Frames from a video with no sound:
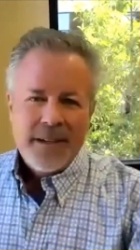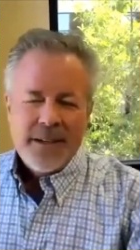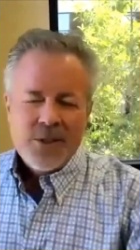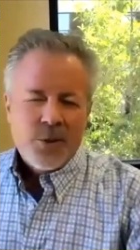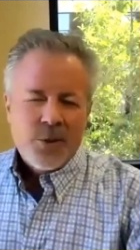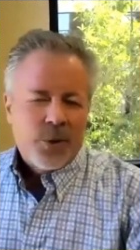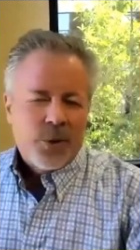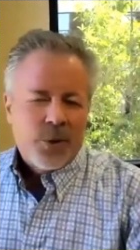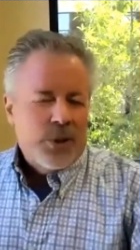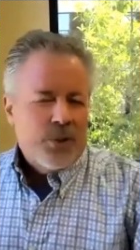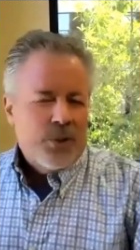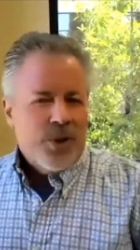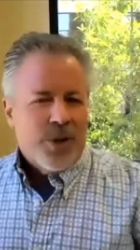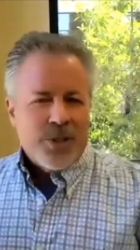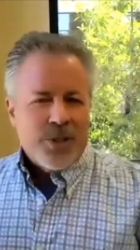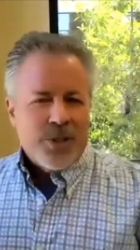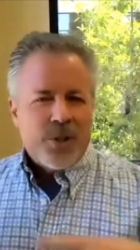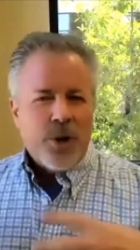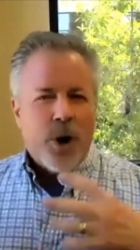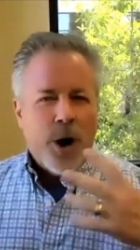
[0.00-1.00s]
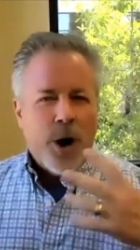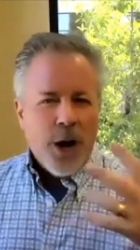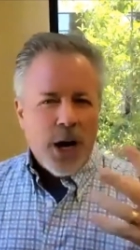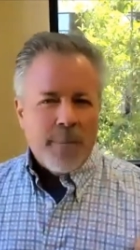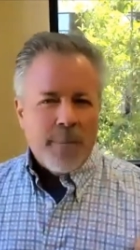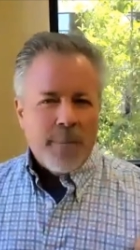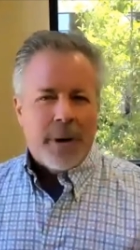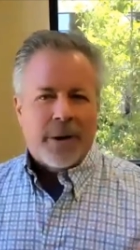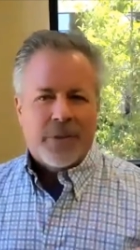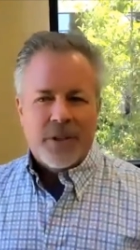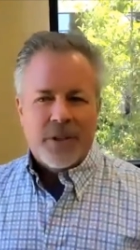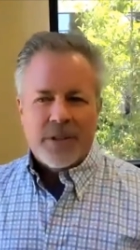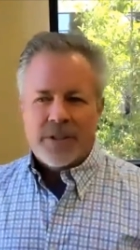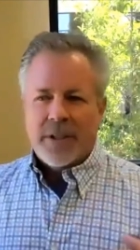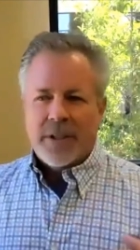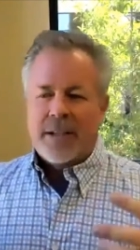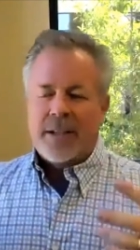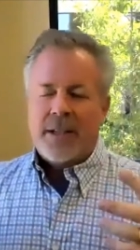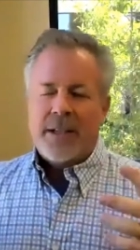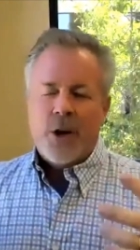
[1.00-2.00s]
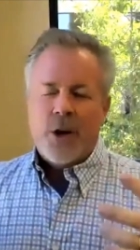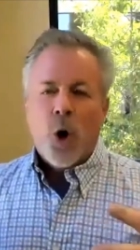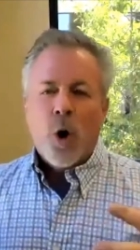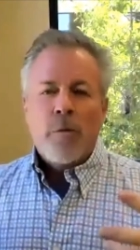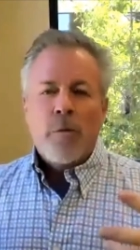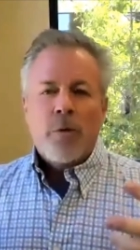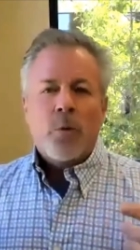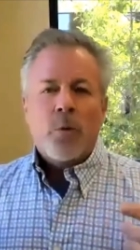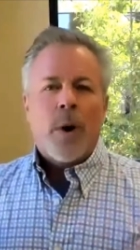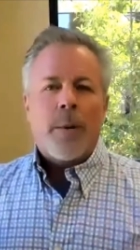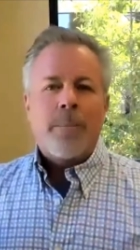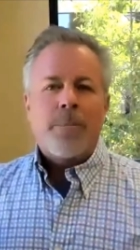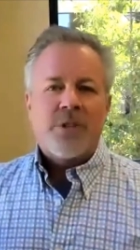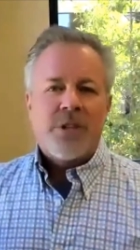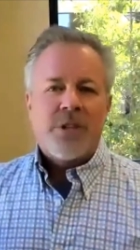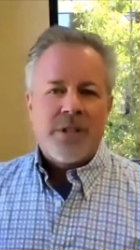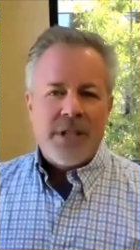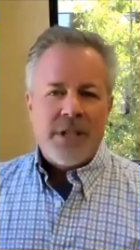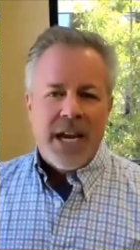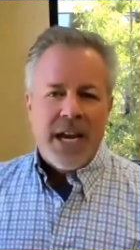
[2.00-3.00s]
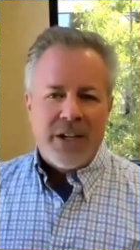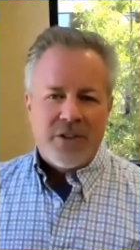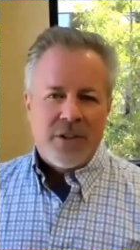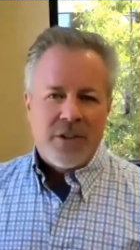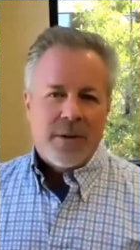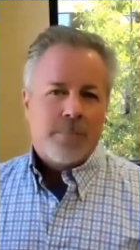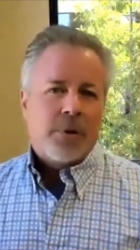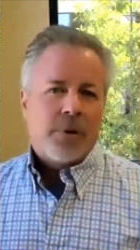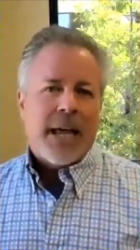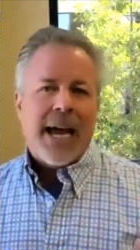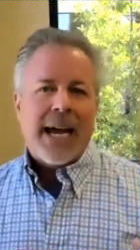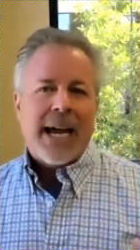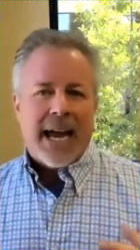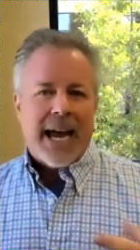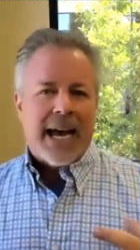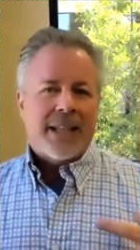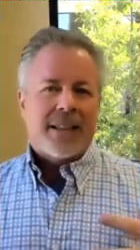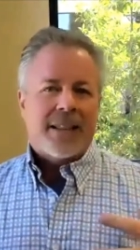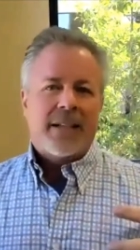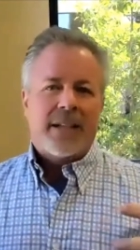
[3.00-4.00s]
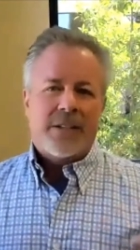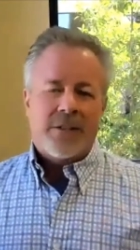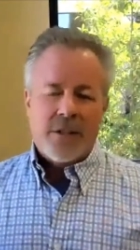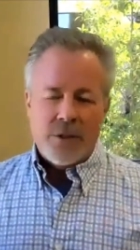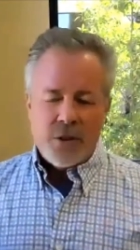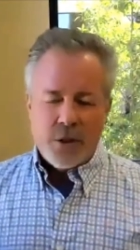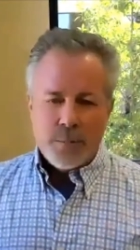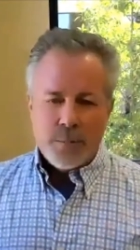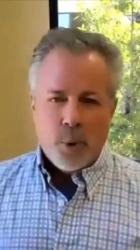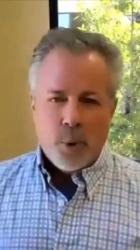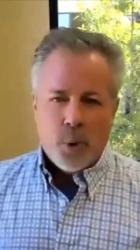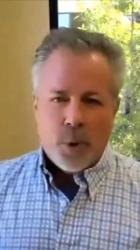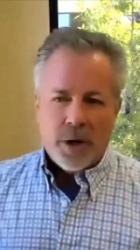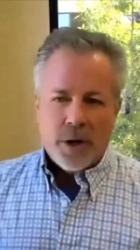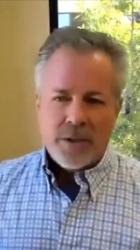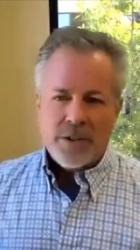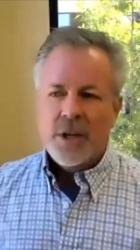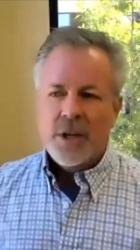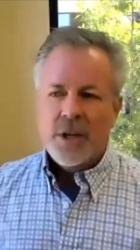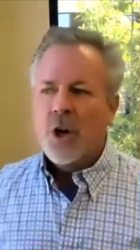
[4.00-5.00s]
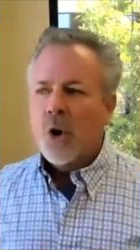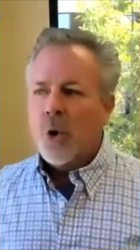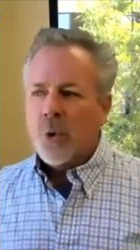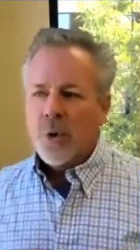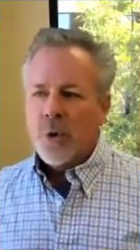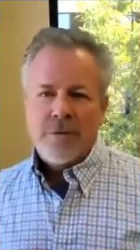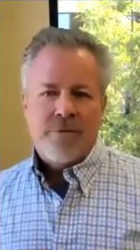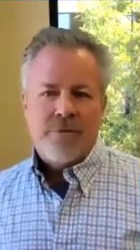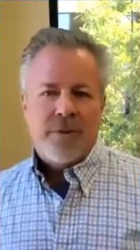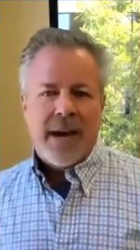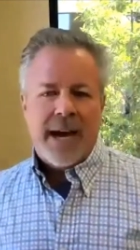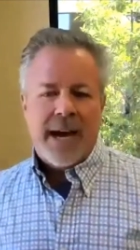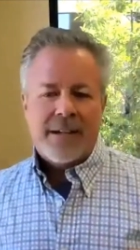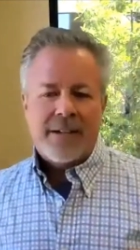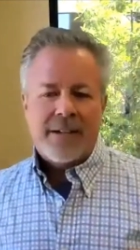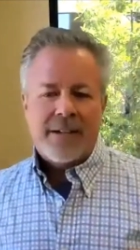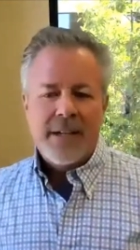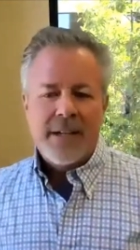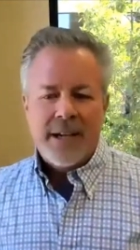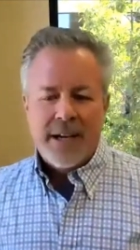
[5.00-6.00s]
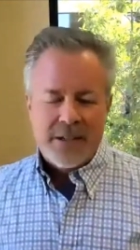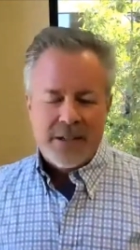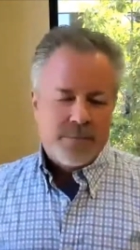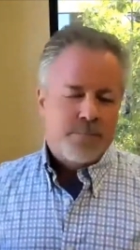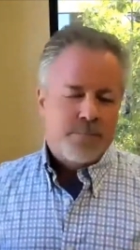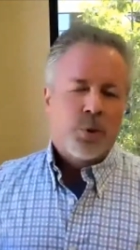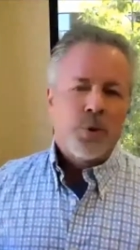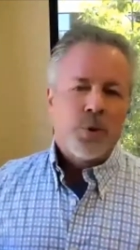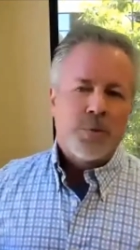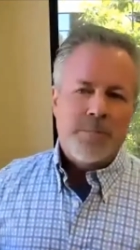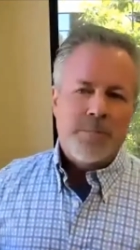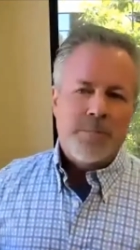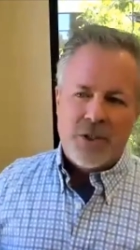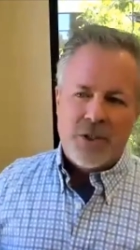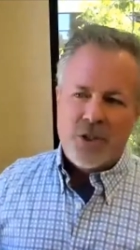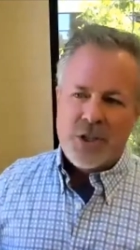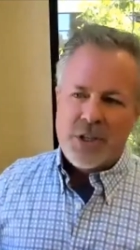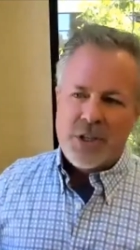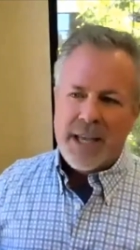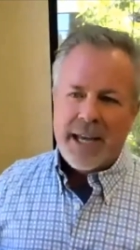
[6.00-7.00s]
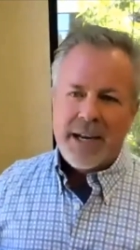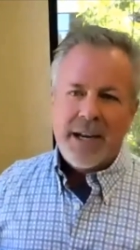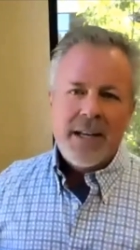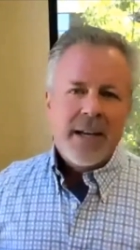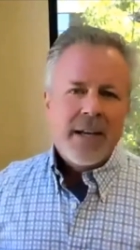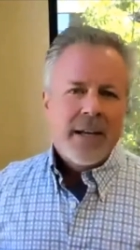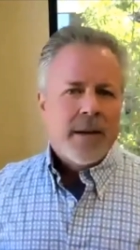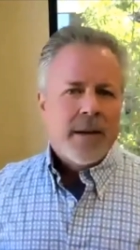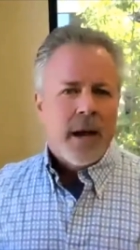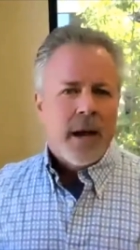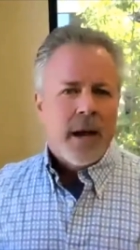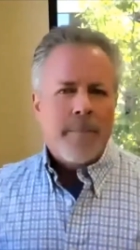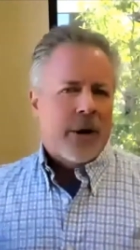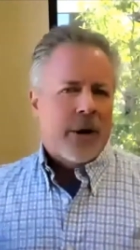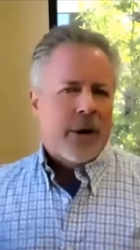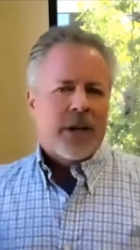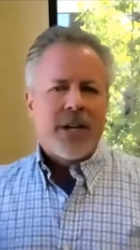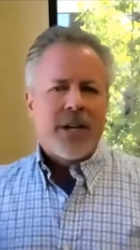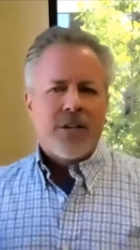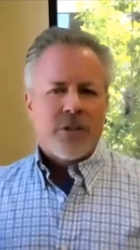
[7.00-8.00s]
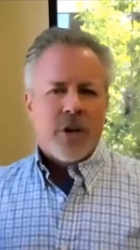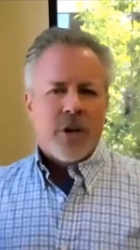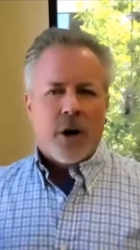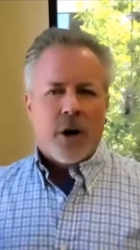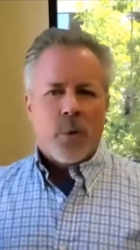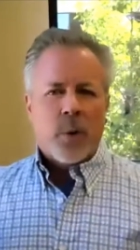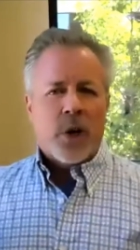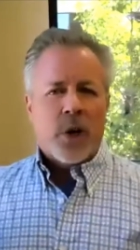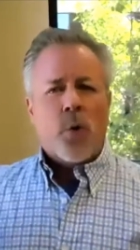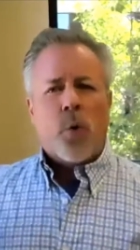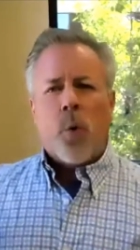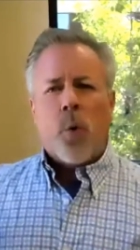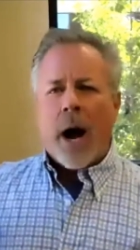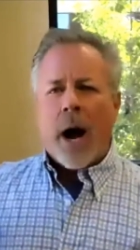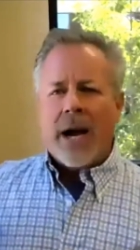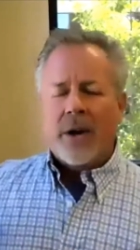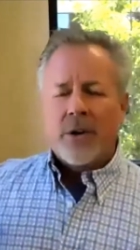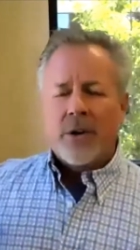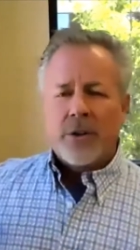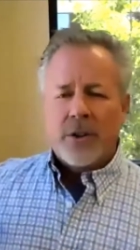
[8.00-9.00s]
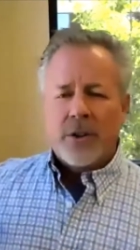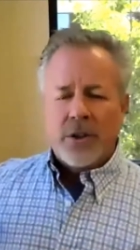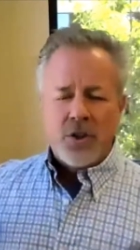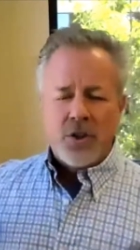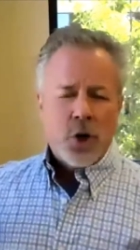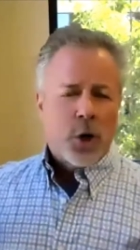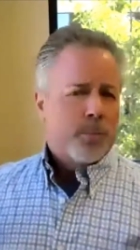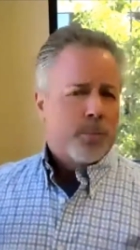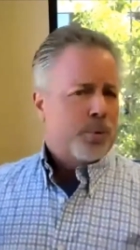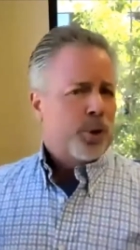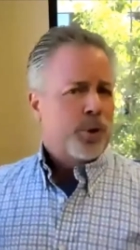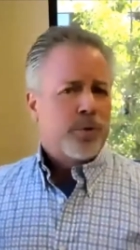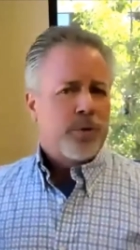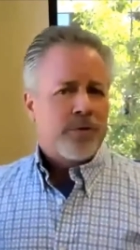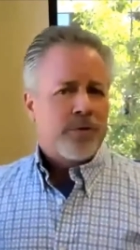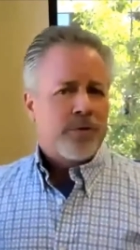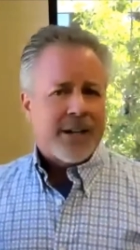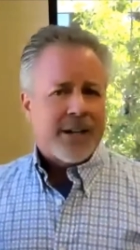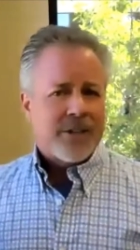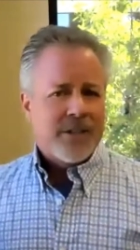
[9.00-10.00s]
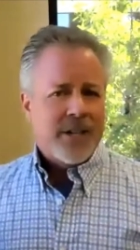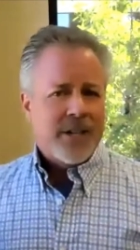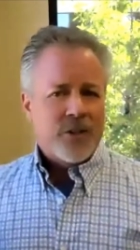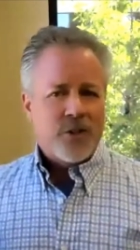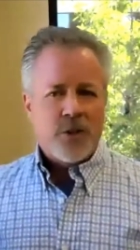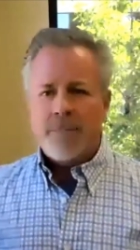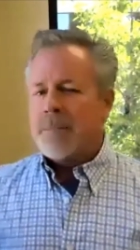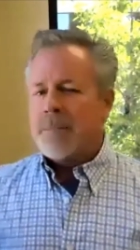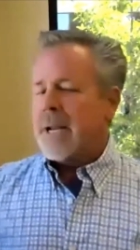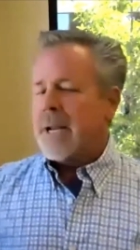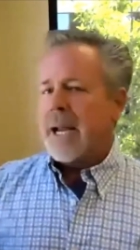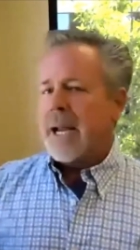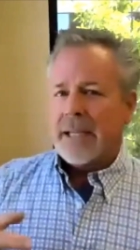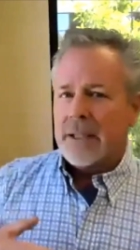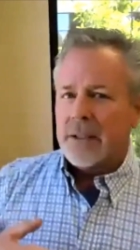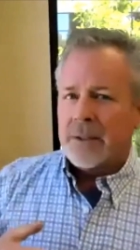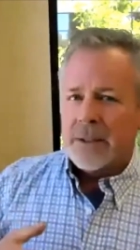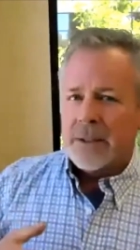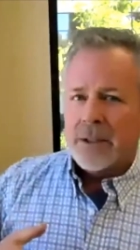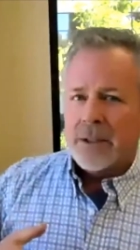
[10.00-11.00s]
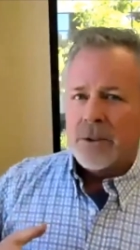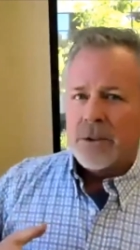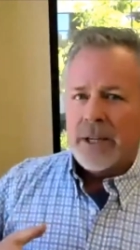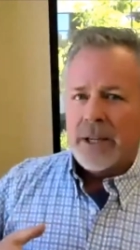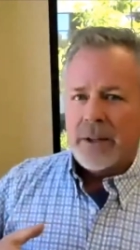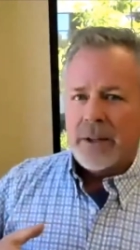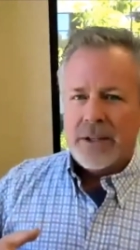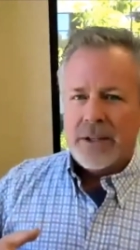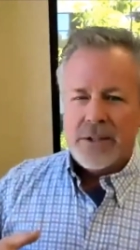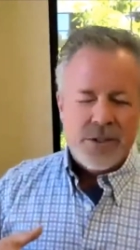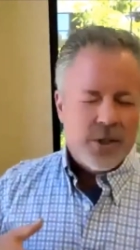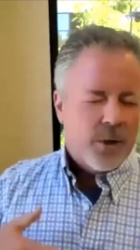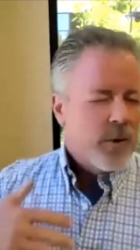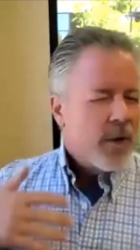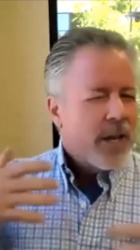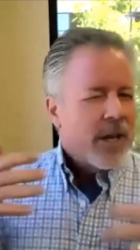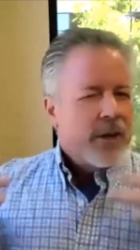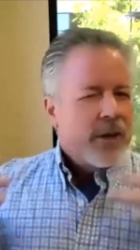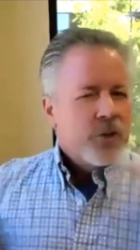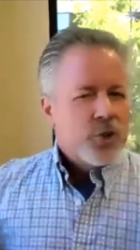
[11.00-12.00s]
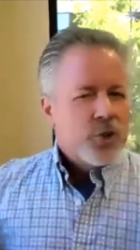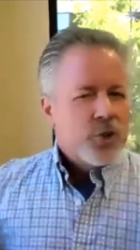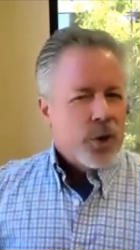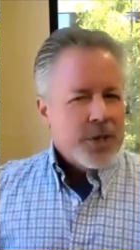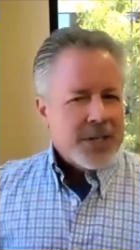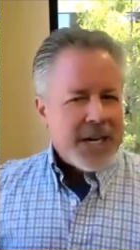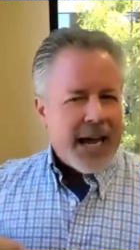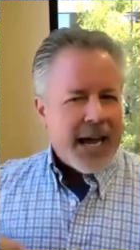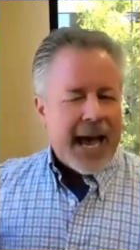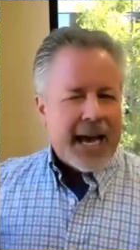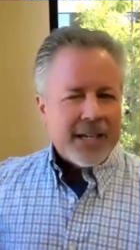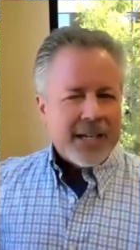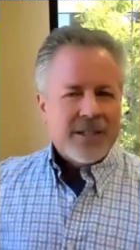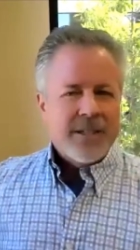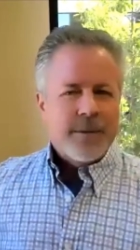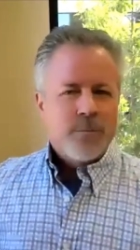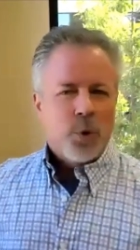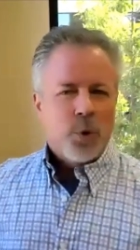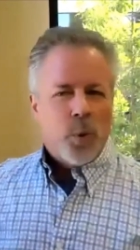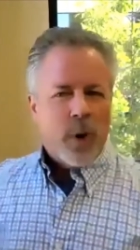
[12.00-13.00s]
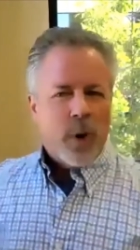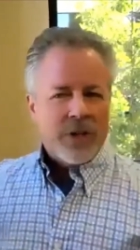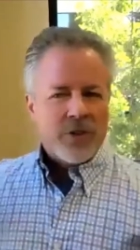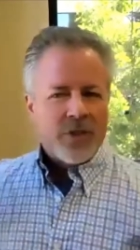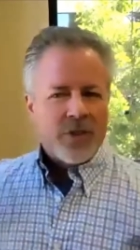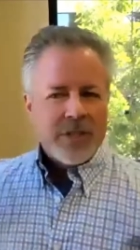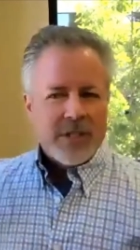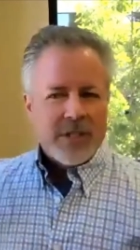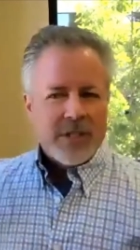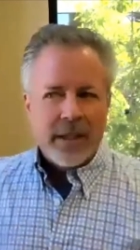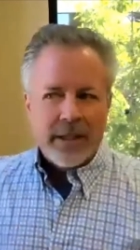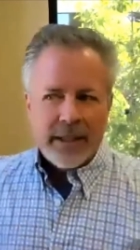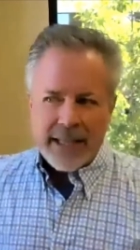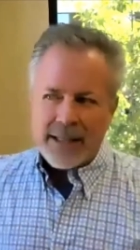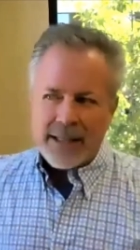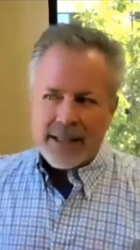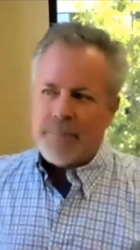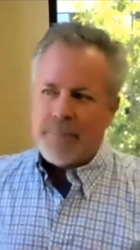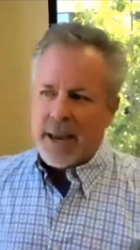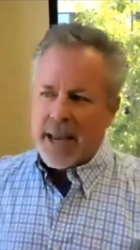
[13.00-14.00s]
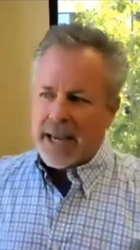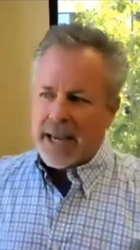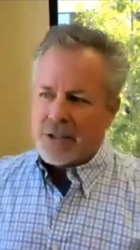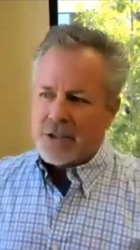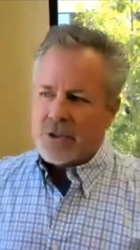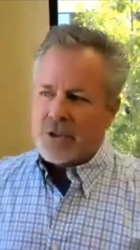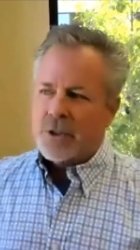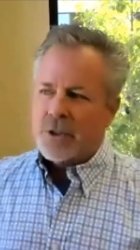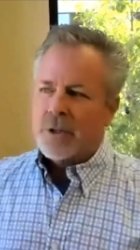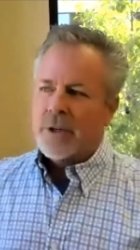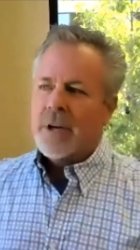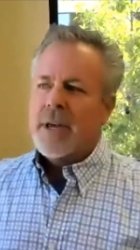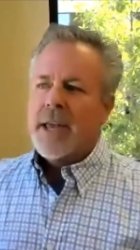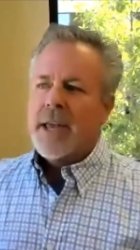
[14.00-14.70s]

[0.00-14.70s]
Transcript: So you start to talk about this, like the overrepresentation of Black athletes in sports, or the fact, as Bruce mentioned, that Americans are required to show proof of vaccination, but not illegal aliens. So start to ask them questions and let them answer,